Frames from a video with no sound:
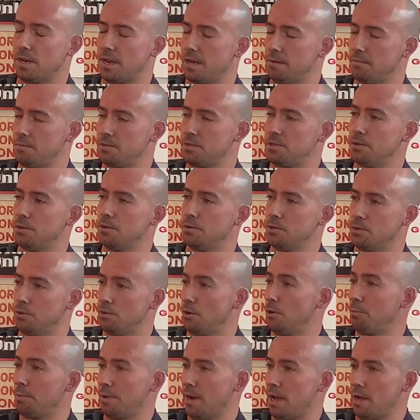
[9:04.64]
I'm still doing
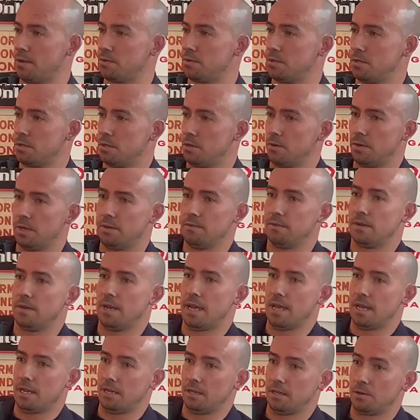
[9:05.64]
open houses. Even
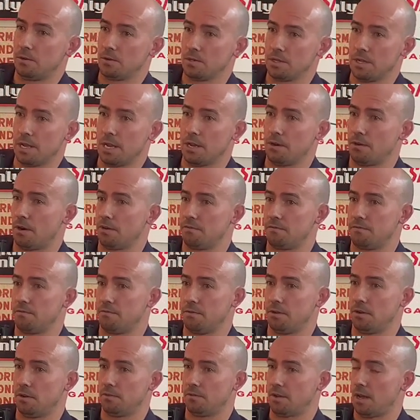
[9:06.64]
8 years later,
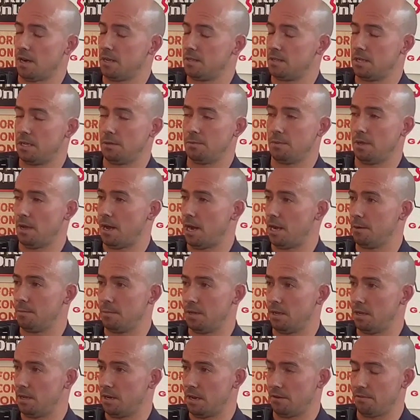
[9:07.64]
I've got a team behind
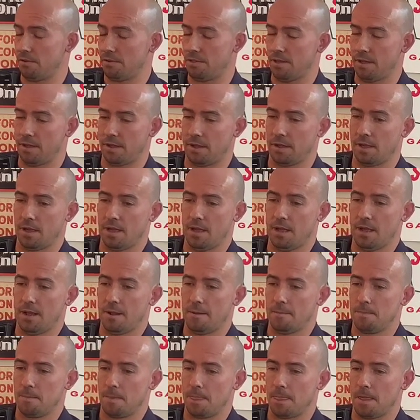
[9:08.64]
me and everything.
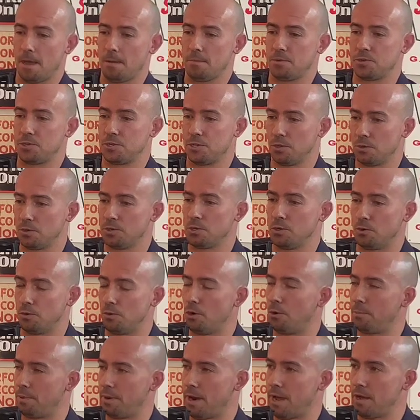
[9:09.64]
I'm still doing
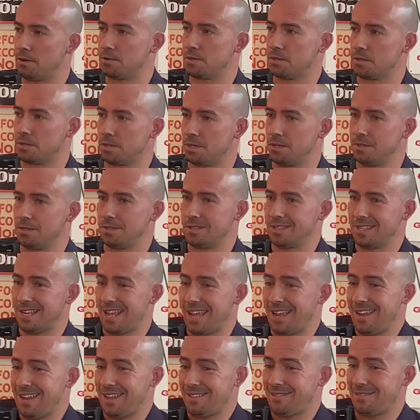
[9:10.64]
open houses because
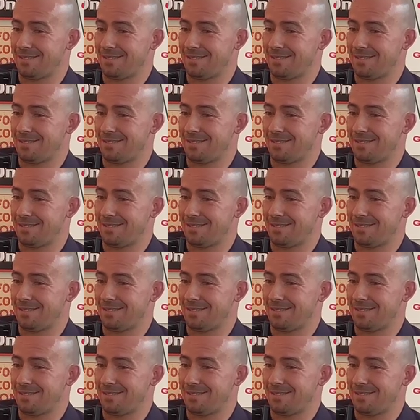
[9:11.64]
A, I